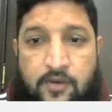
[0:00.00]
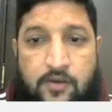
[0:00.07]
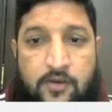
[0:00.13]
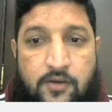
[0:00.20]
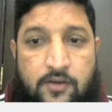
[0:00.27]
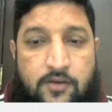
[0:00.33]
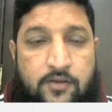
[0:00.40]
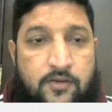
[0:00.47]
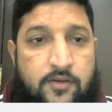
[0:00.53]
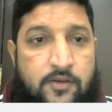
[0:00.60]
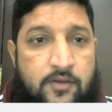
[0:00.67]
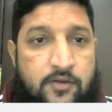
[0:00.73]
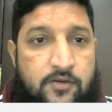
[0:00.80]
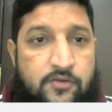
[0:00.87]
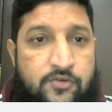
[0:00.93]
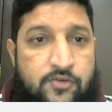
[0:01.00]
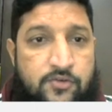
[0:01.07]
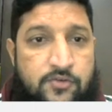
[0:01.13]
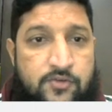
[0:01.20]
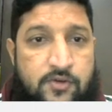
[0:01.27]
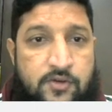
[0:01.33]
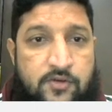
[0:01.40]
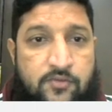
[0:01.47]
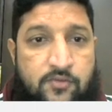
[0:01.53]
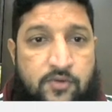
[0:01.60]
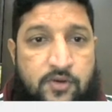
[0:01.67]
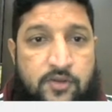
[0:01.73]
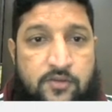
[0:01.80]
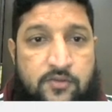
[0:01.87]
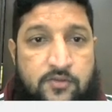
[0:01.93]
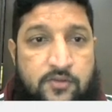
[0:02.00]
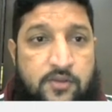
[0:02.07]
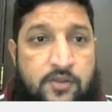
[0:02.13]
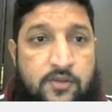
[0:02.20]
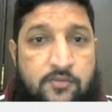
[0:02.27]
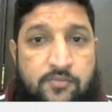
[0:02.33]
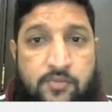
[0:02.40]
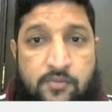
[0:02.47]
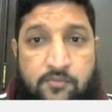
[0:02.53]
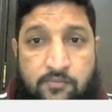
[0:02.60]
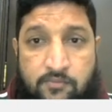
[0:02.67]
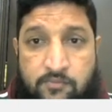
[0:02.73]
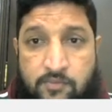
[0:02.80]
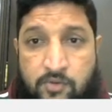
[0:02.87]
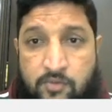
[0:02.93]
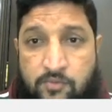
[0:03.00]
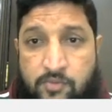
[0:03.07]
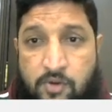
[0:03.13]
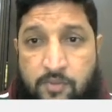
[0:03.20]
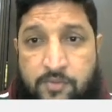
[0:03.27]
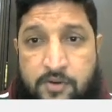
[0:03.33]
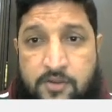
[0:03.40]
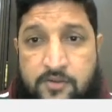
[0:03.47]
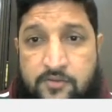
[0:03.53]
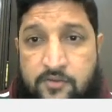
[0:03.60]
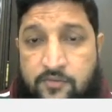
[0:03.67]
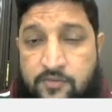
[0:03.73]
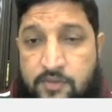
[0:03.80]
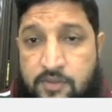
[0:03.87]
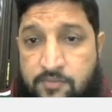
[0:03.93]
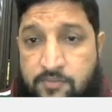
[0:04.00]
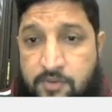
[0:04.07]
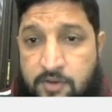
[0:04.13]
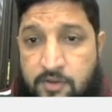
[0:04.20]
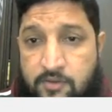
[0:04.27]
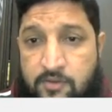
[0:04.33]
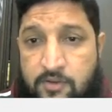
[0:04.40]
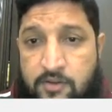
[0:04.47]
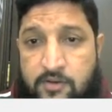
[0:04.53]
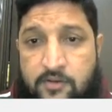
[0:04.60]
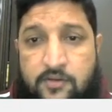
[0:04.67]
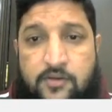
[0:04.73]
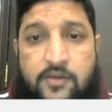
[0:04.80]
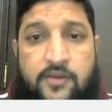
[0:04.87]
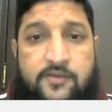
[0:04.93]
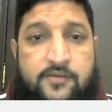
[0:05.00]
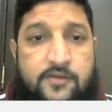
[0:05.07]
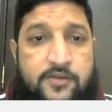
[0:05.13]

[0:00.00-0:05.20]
And here it shows that what is the properties of the particular Excel